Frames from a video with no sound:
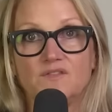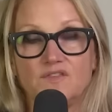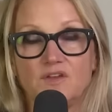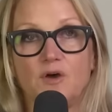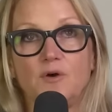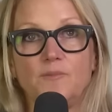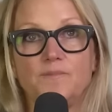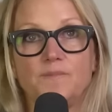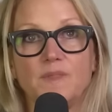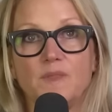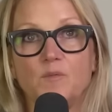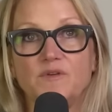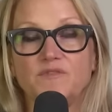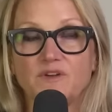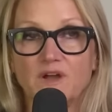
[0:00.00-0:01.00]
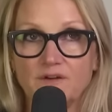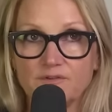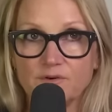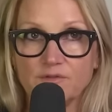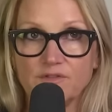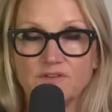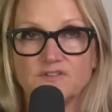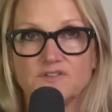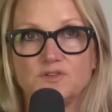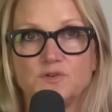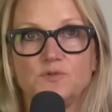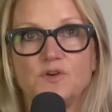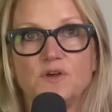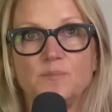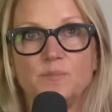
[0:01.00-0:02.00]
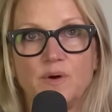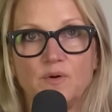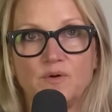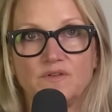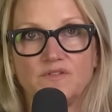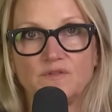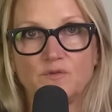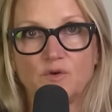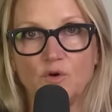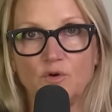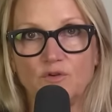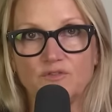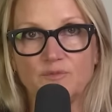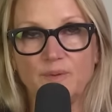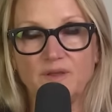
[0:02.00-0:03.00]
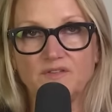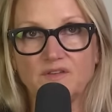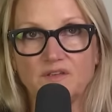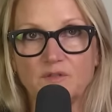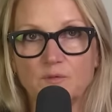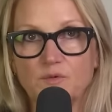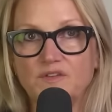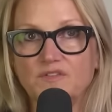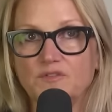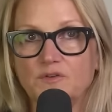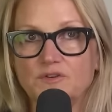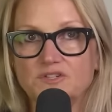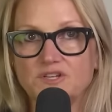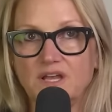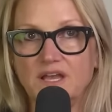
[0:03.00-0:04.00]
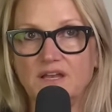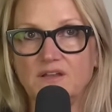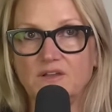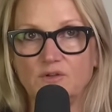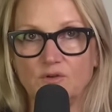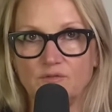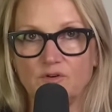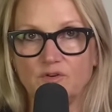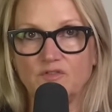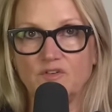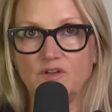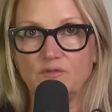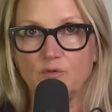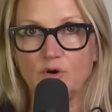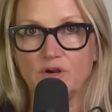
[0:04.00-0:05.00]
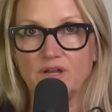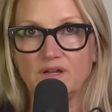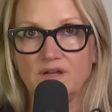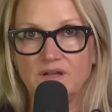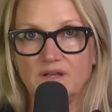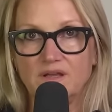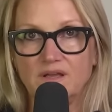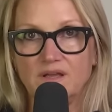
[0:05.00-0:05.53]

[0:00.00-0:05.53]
So we've covered the two components of goals based on the research at University of Oregon.